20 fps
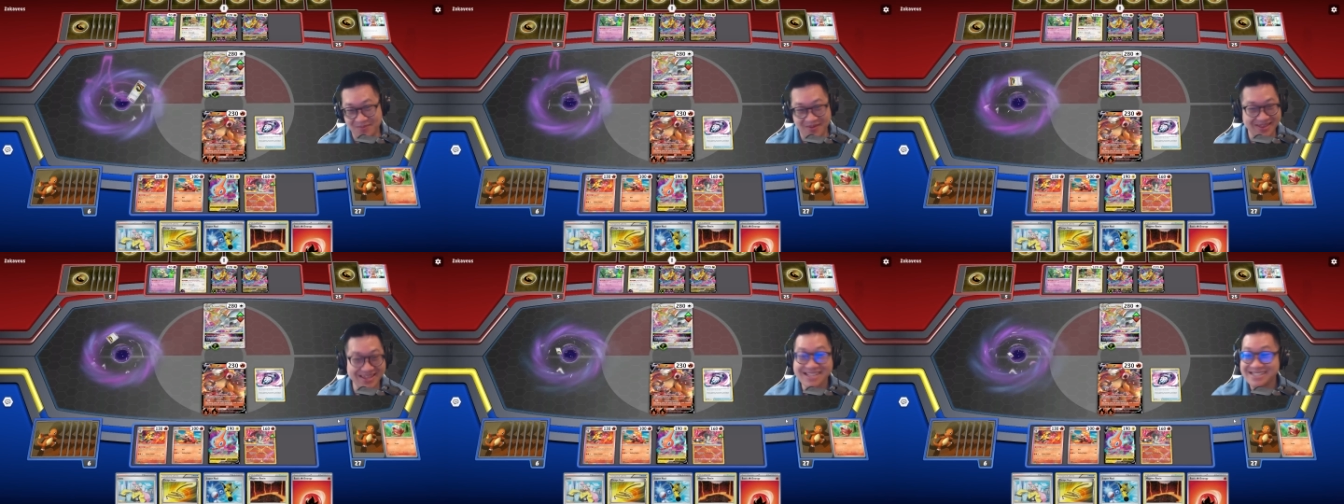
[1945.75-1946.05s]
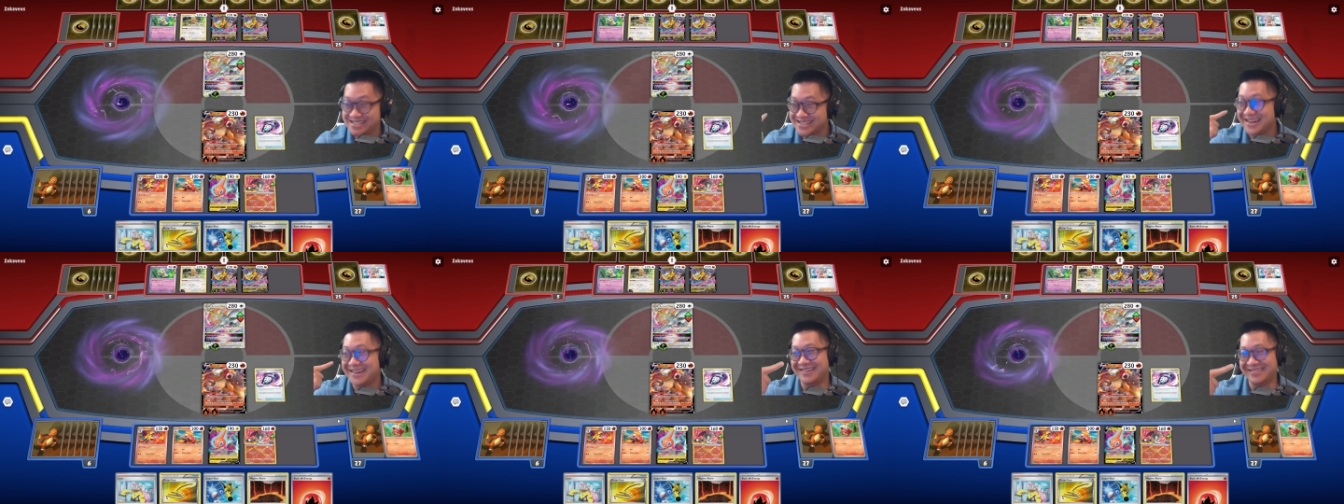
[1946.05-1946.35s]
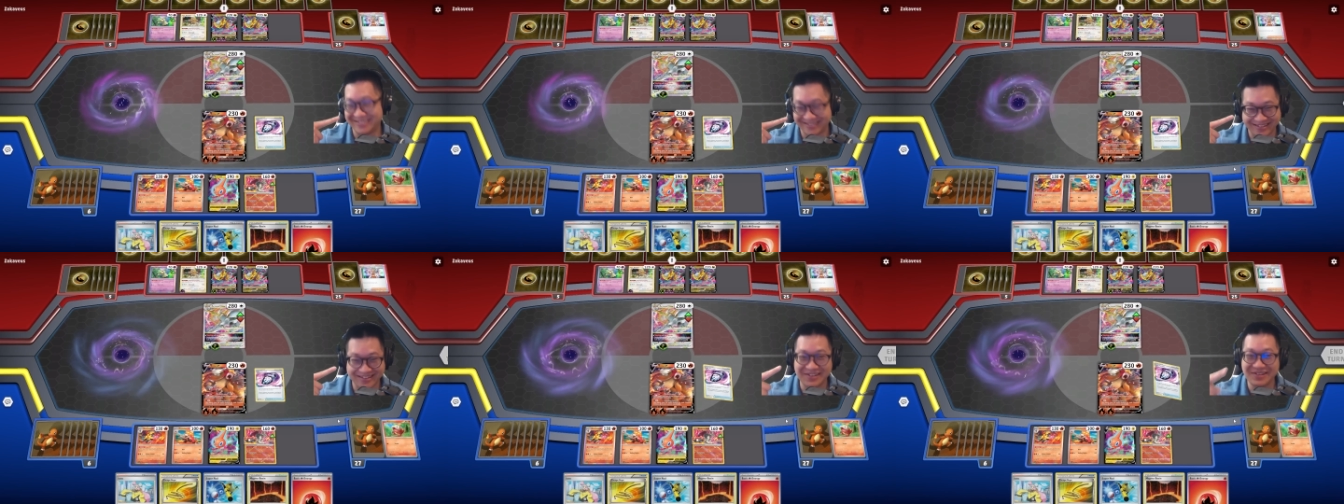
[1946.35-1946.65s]
but this
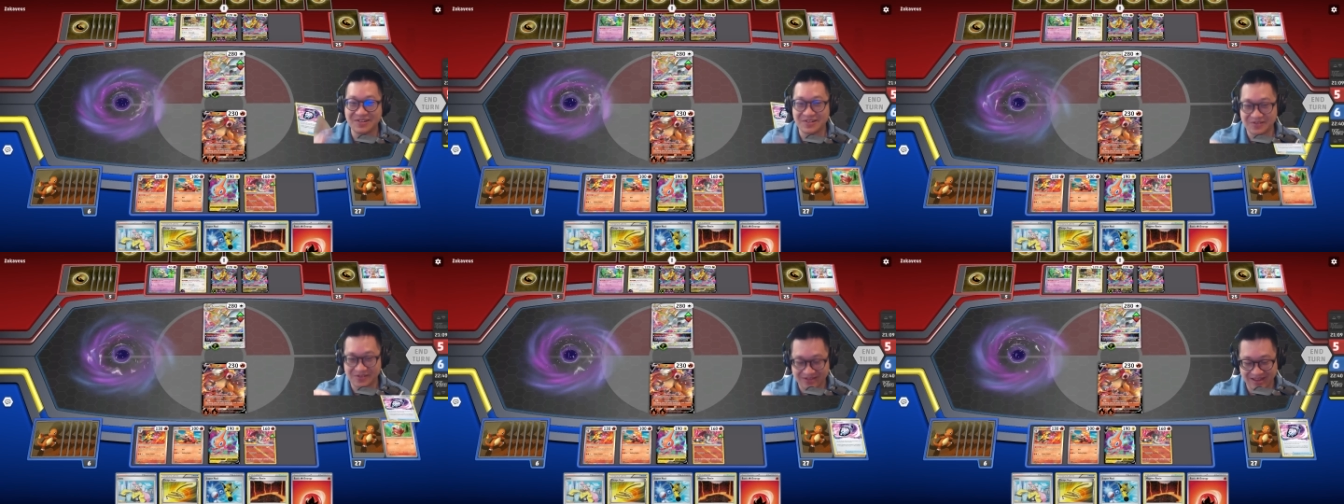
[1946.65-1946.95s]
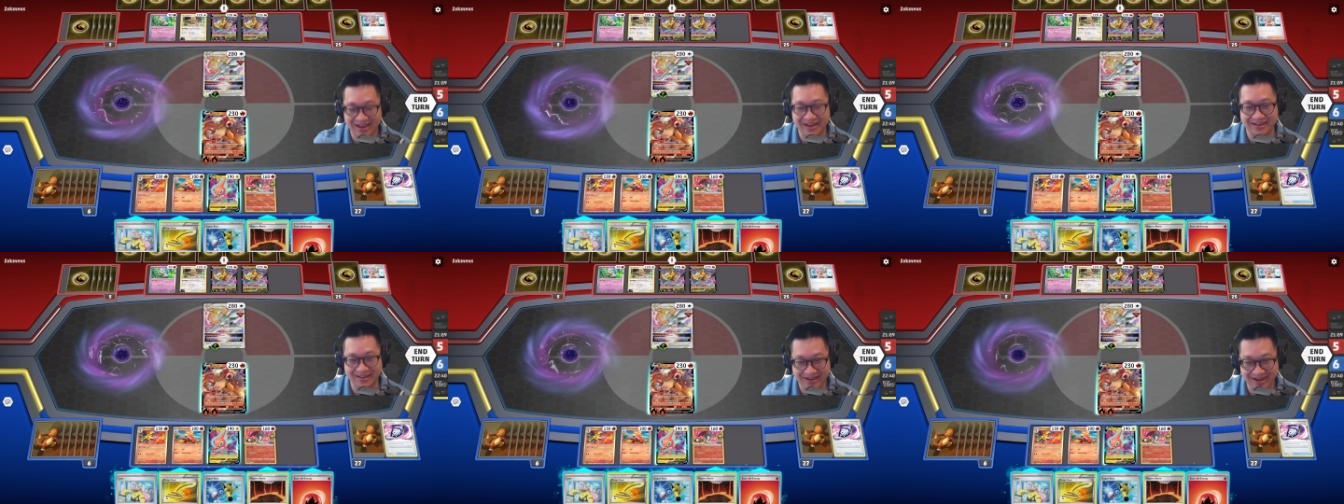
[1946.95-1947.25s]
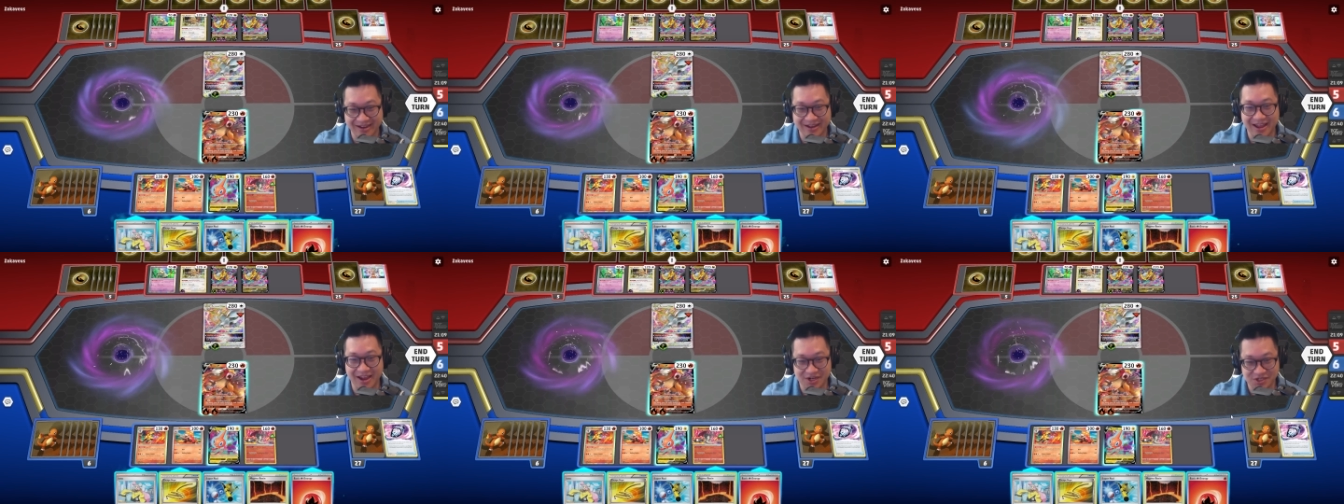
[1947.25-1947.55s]
Donald knew that he
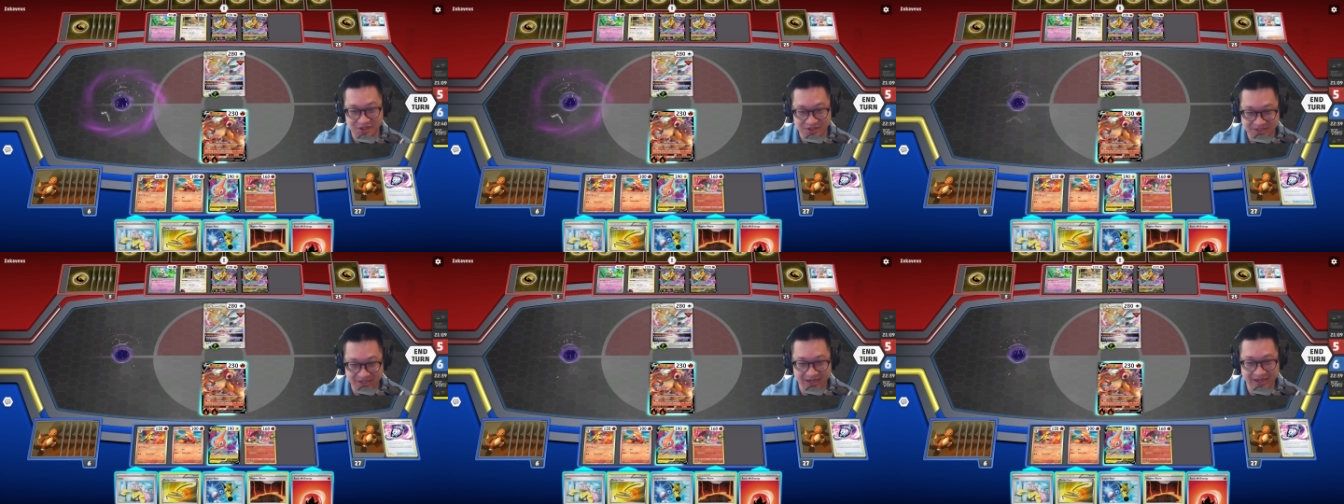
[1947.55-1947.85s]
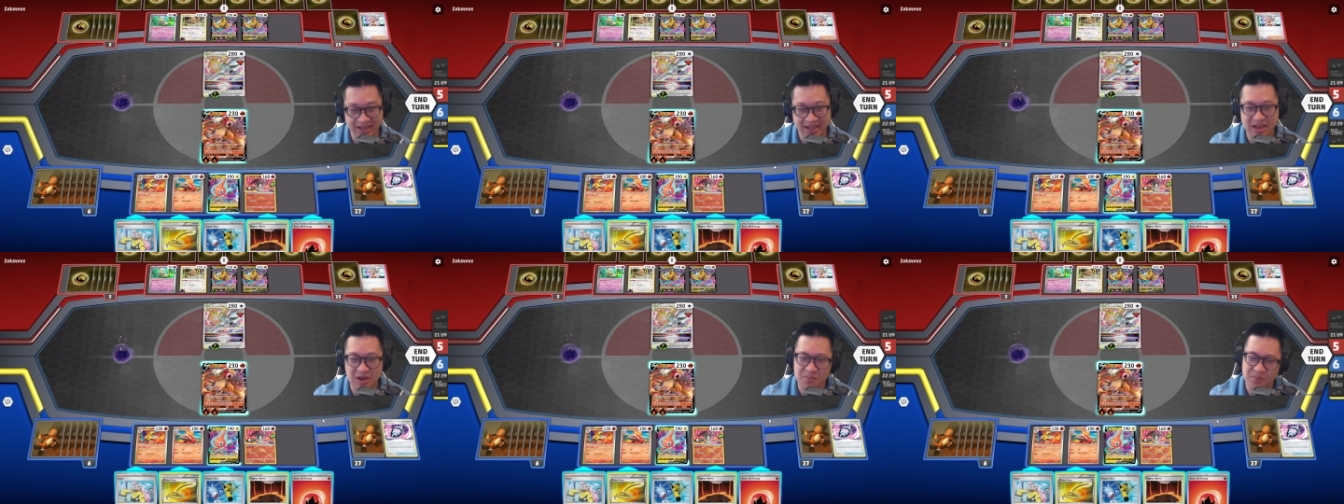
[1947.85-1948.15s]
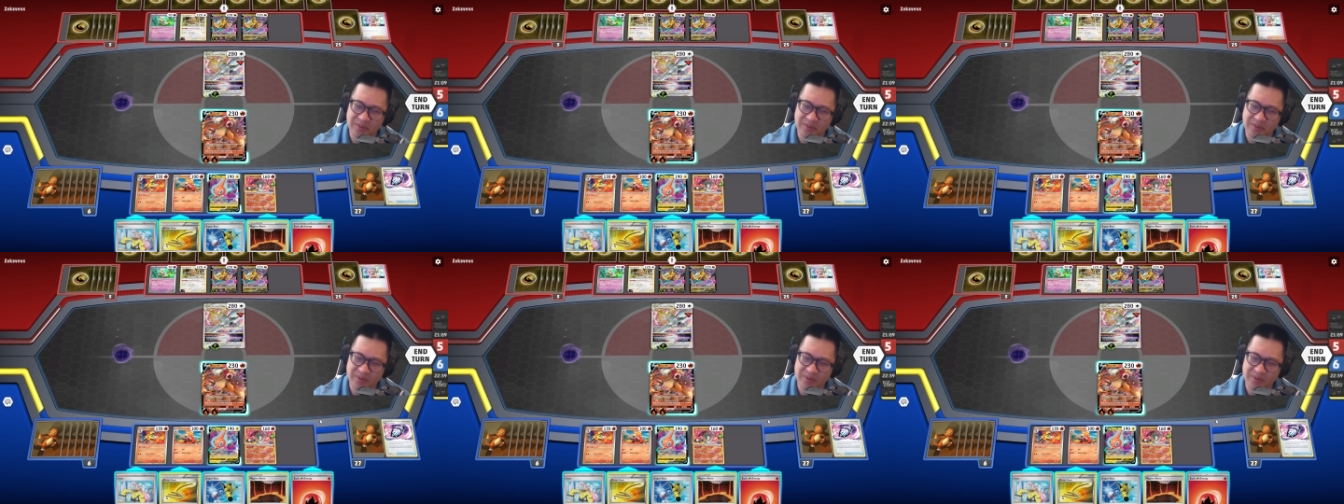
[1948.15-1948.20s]
could actually take a KO.